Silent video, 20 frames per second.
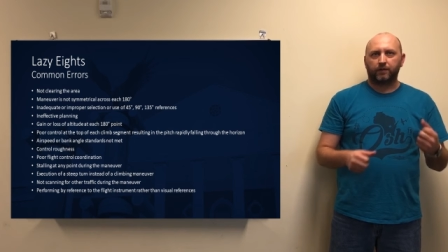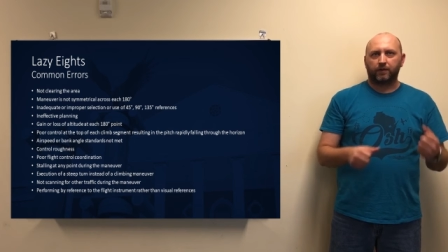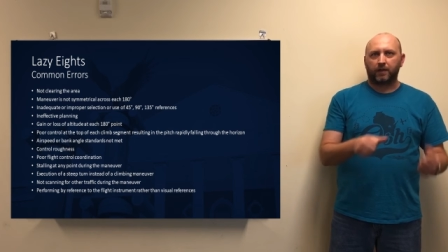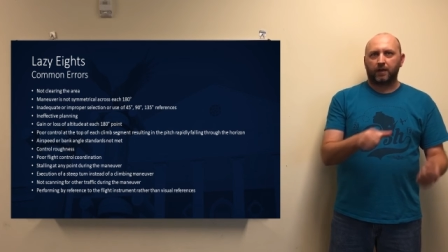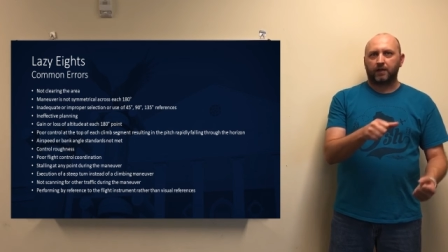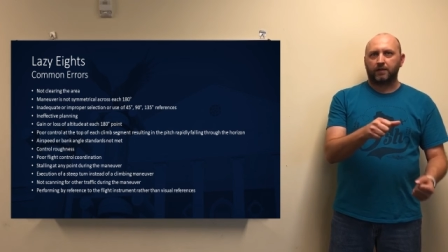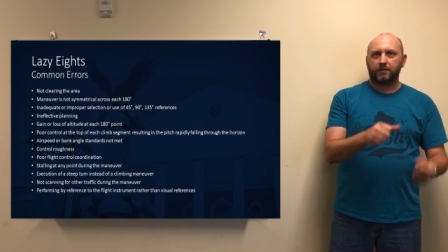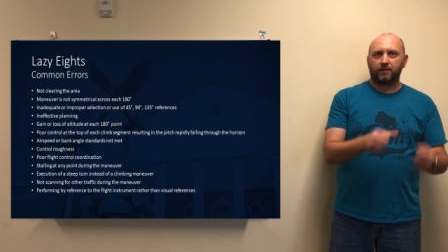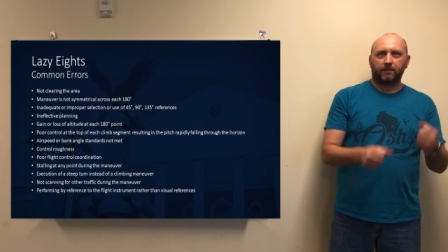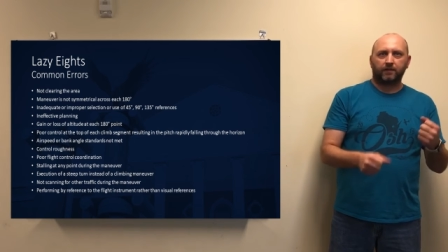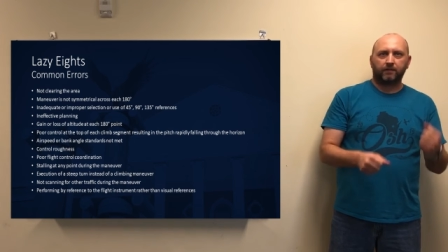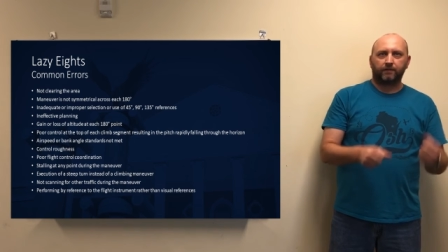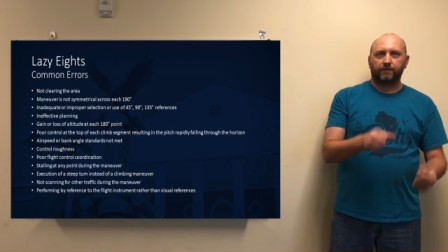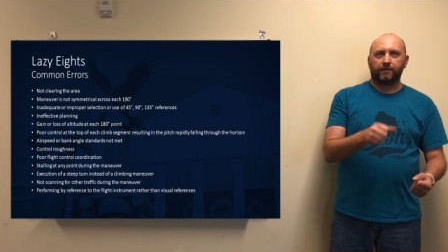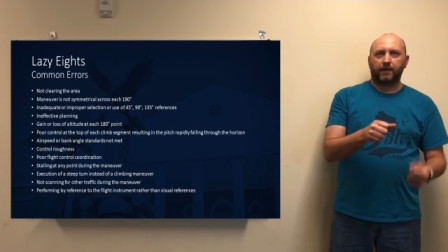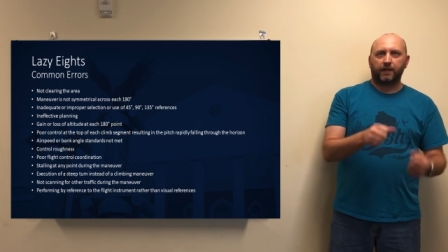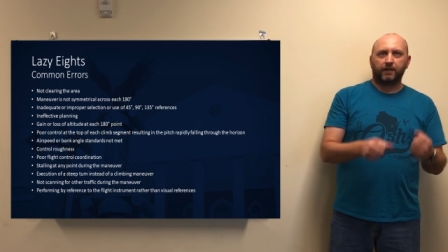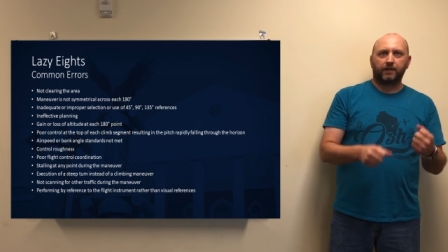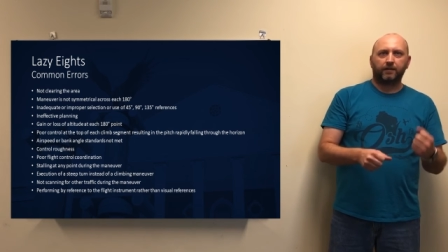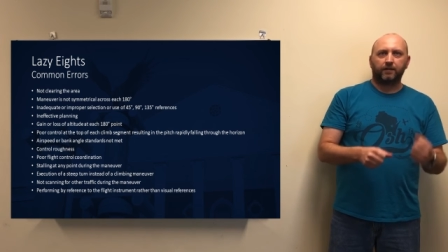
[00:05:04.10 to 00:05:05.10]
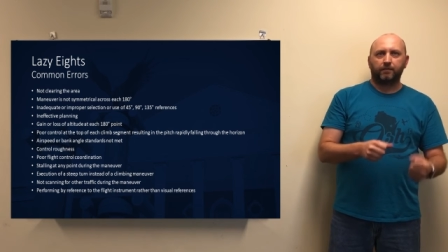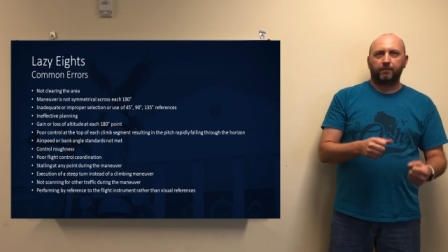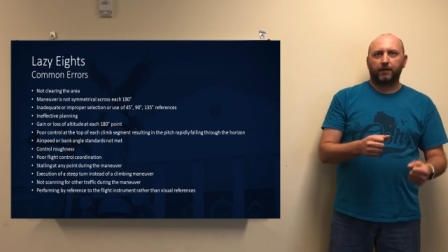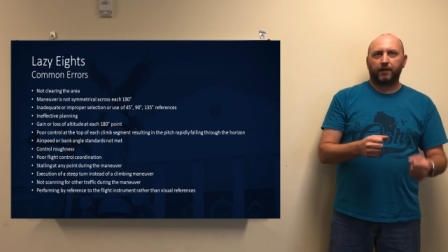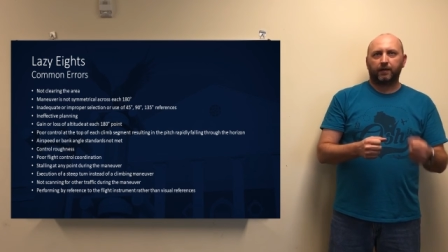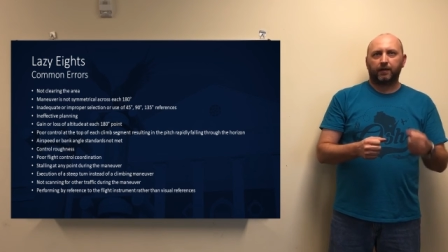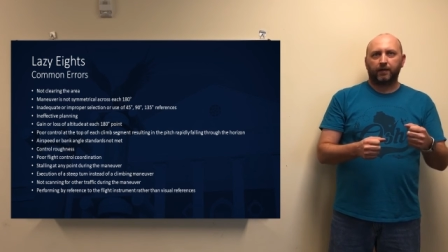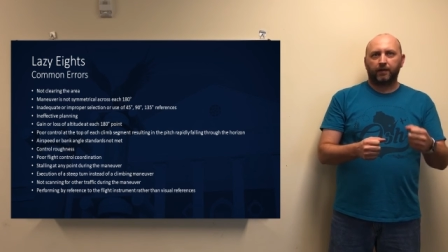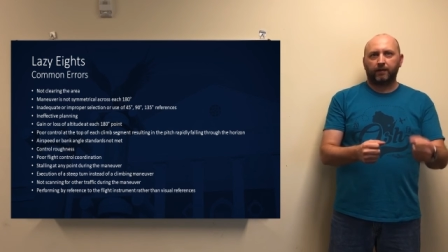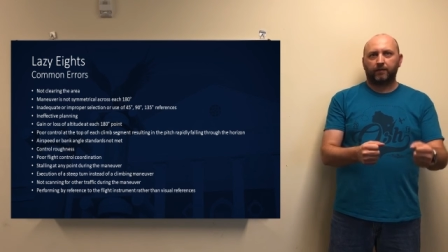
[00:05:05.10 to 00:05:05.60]
you're constantly fighting the
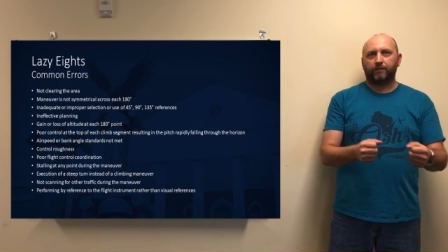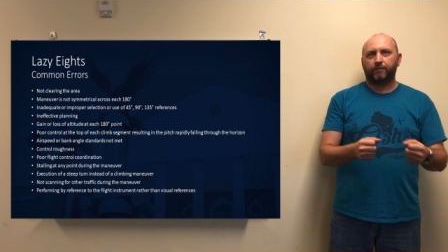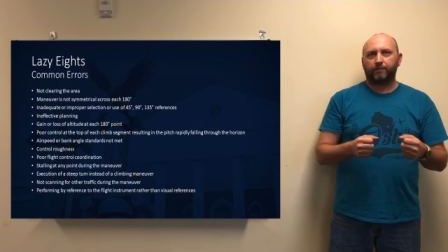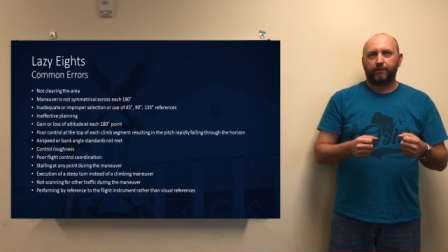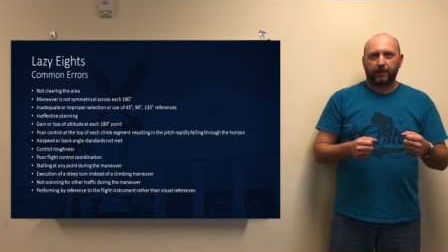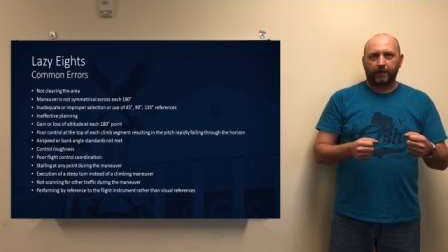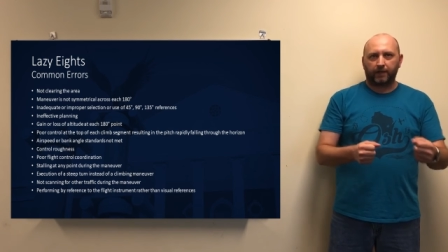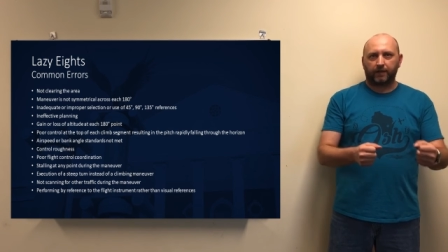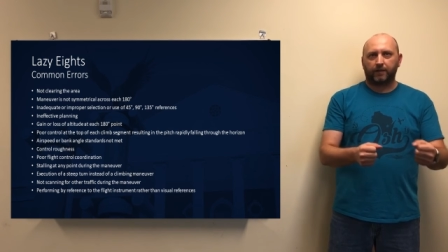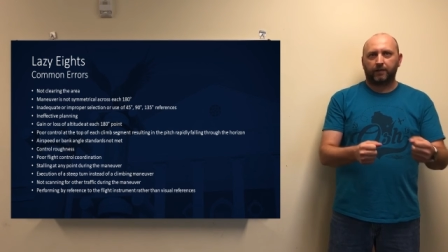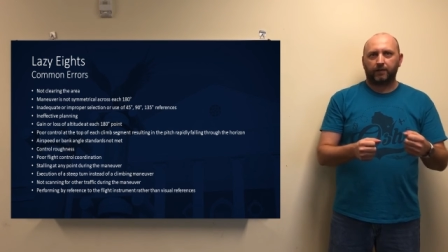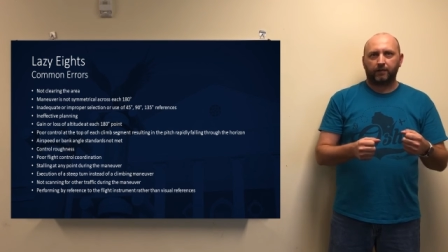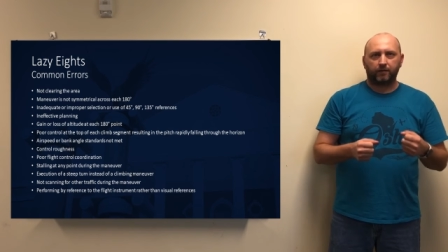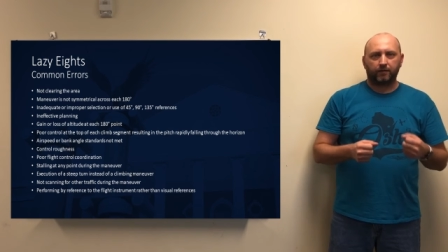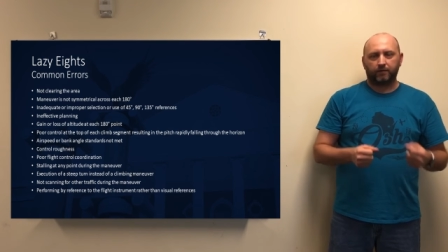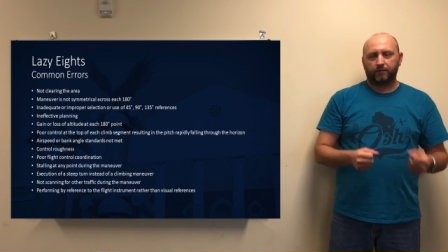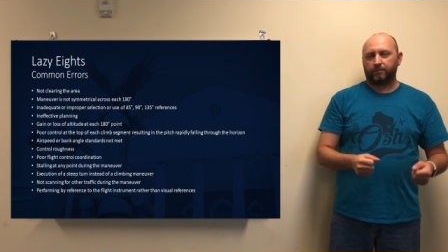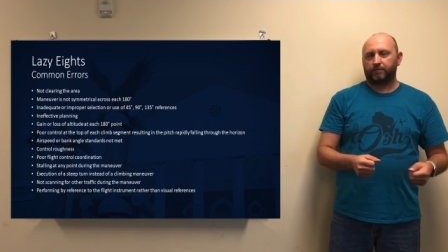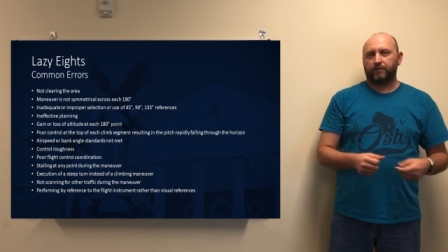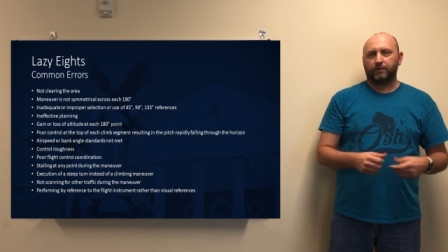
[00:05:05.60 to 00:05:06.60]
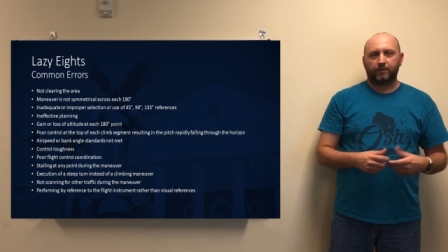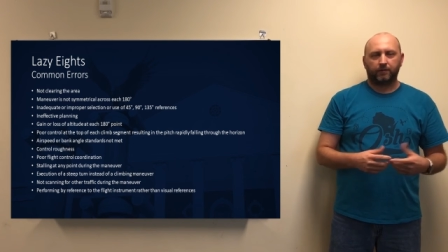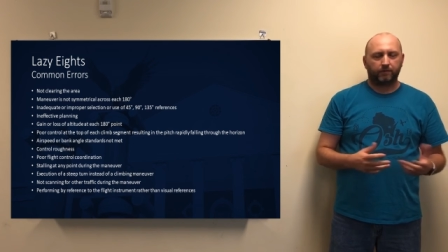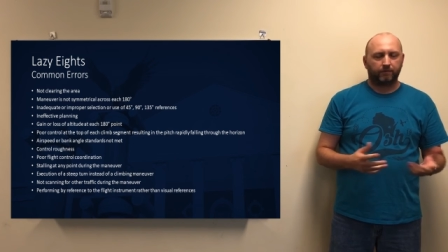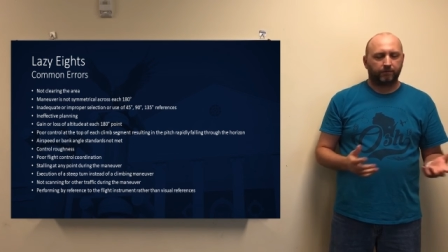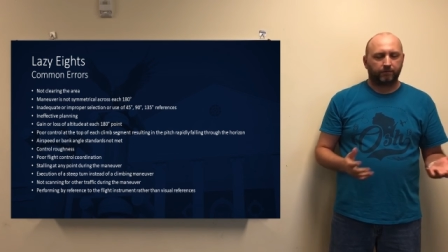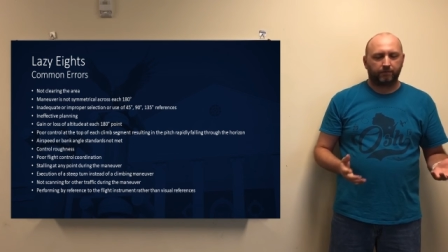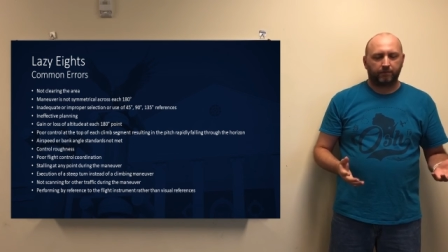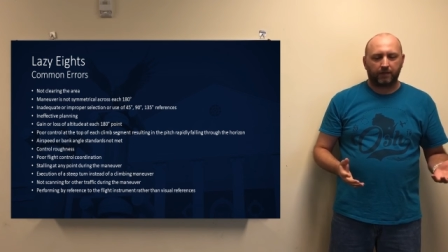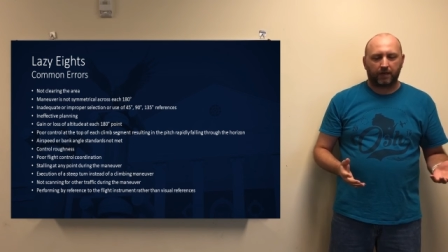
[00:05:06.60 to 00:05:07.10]
bank,
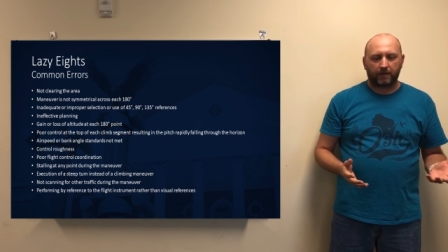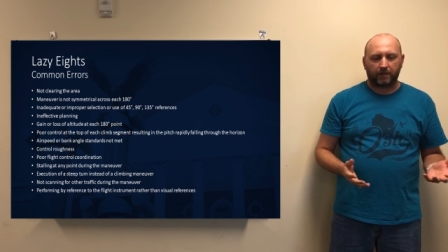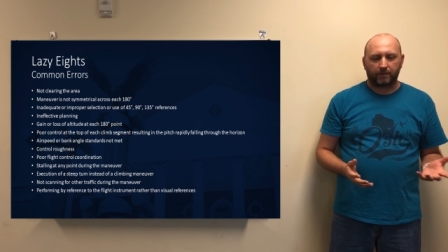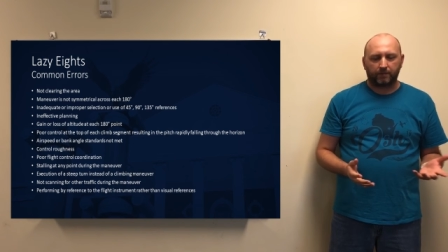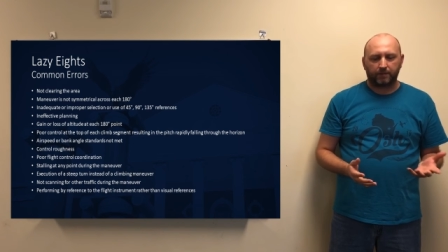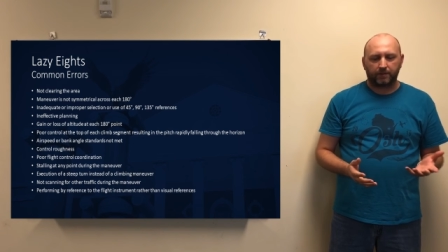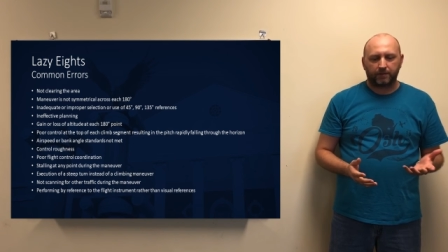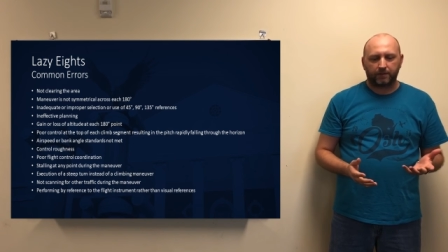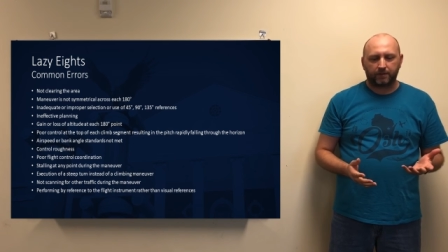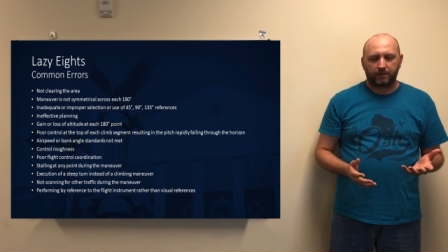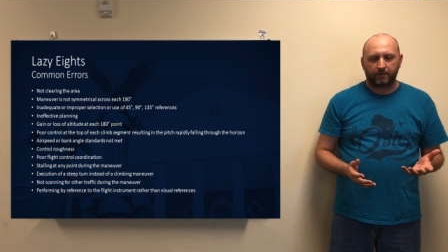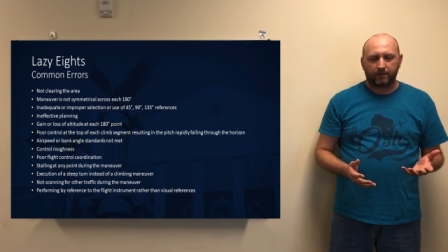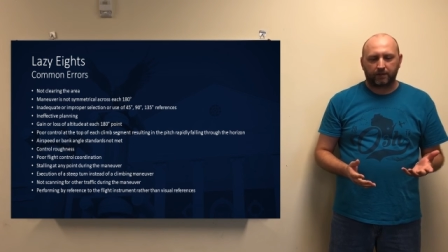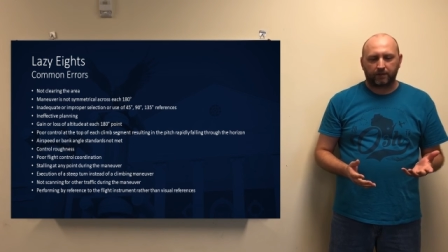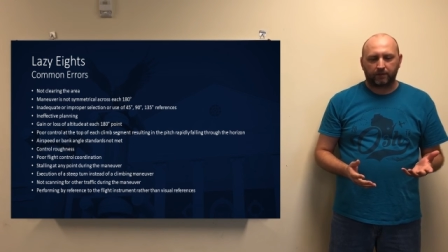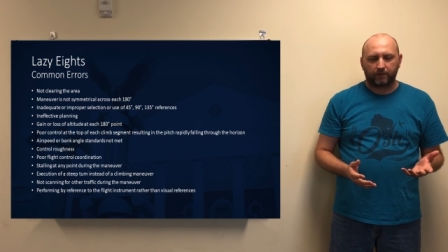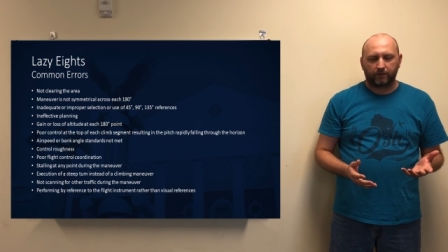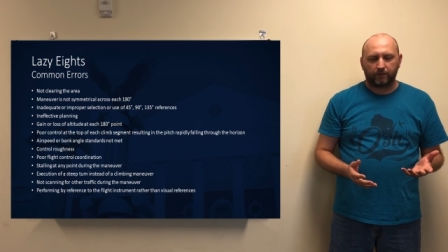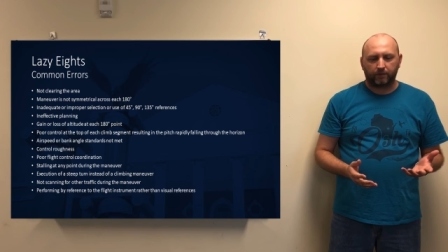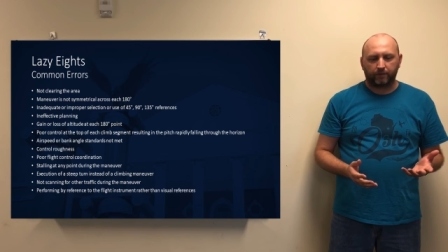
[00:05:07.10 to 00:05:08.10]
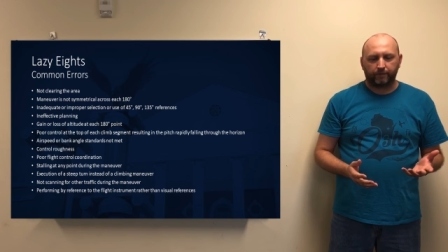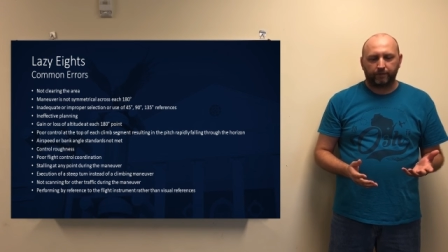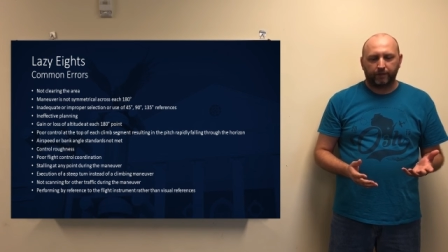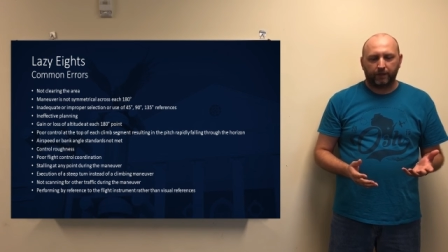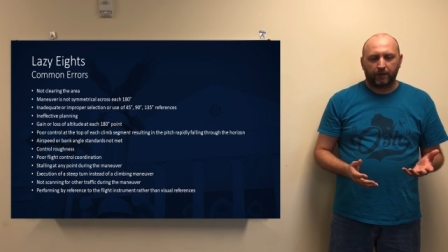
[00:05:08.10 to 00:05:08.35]
you're not going to be successful.